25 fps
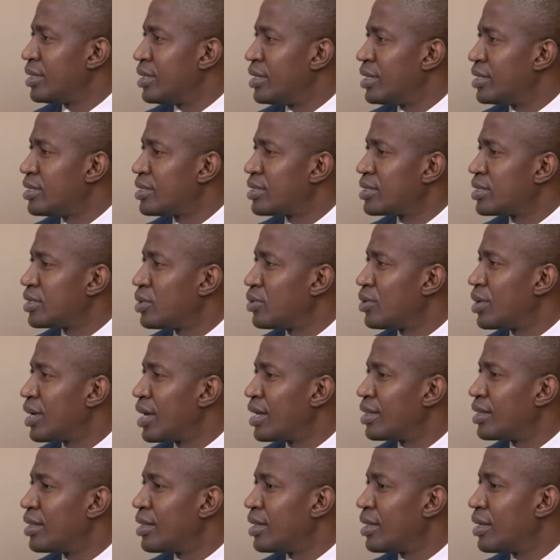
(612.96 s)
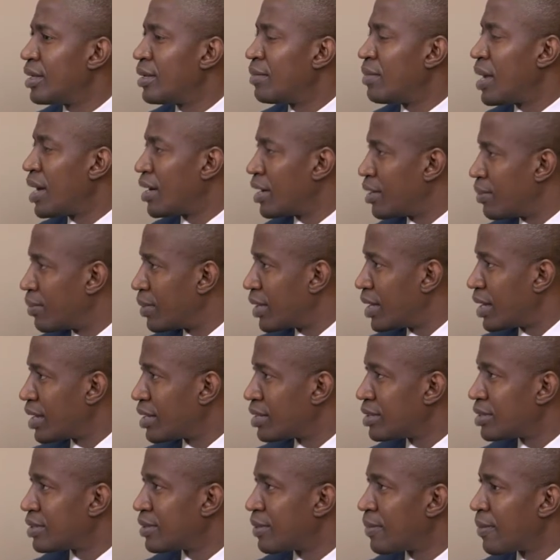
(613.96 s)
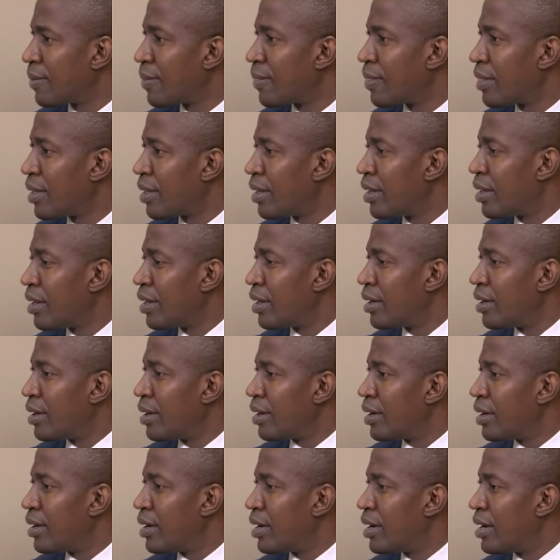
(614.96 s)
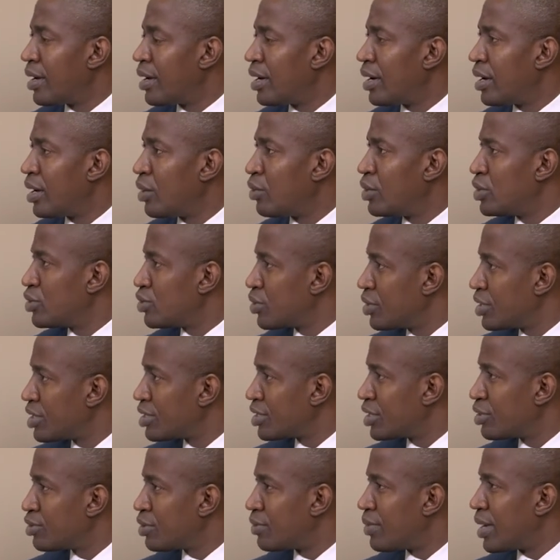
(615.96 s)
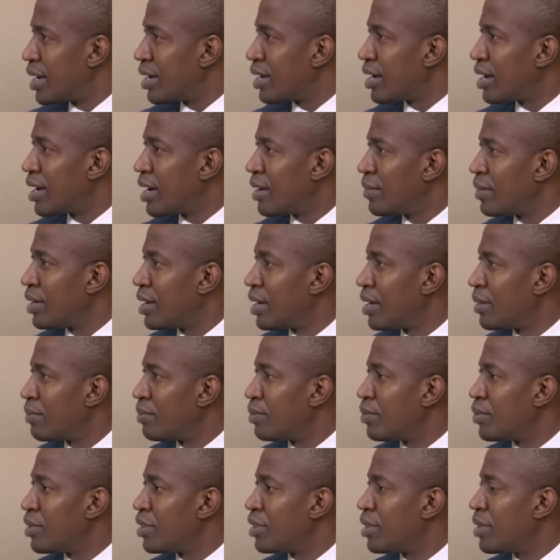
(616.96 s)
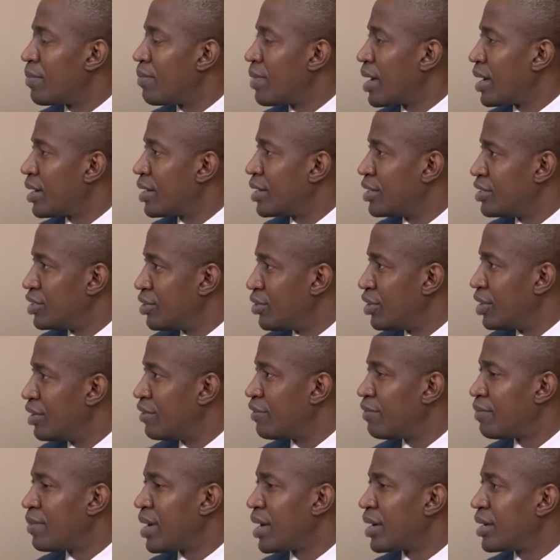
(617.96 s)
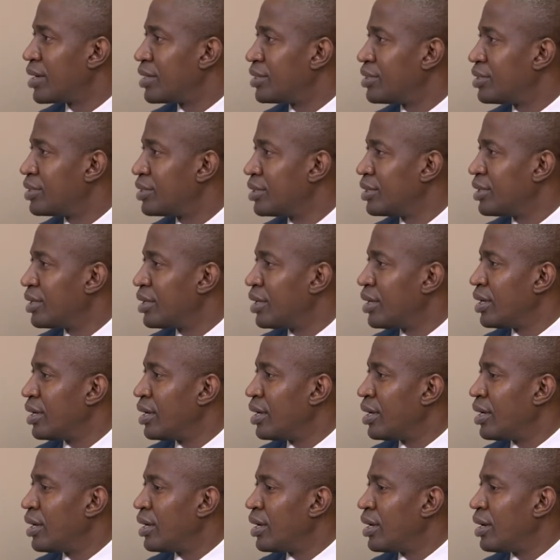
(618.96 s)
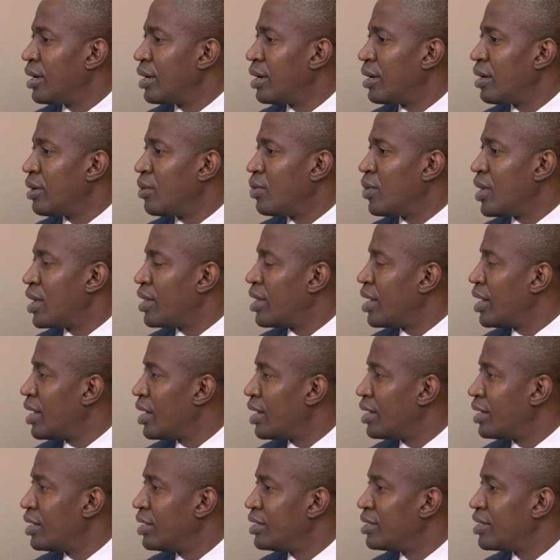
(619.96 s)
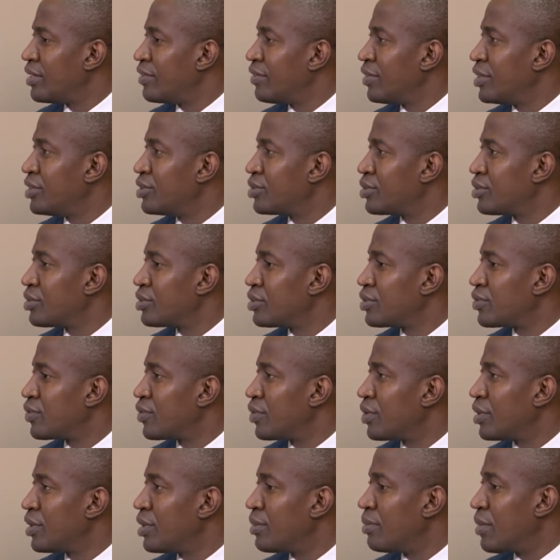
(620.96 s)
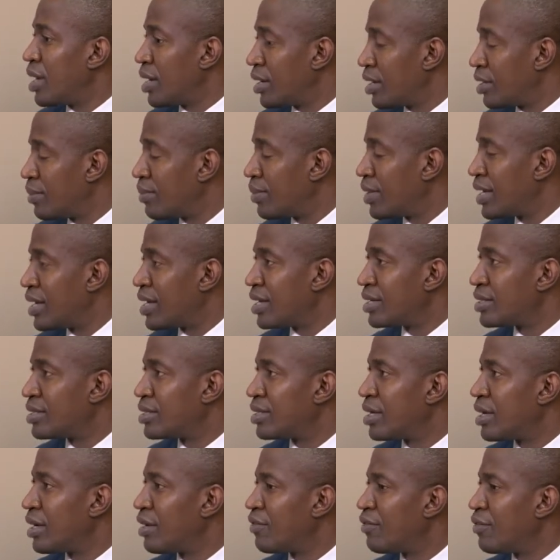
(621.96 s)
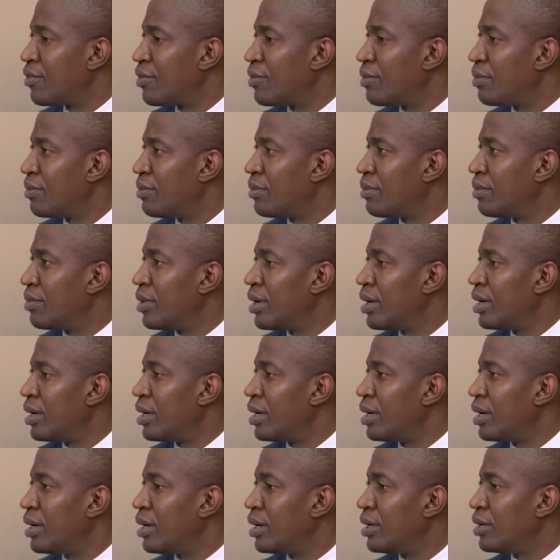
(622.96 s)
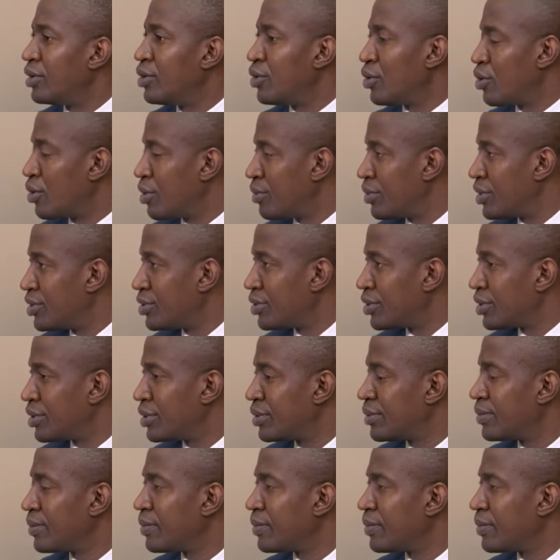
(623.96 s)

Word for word: Let's look at the market players. Yes. Uh, we saw the central bank coming up with a package, a relief package. Yes. Were there any interventions for the market players uh, from uh, your commission?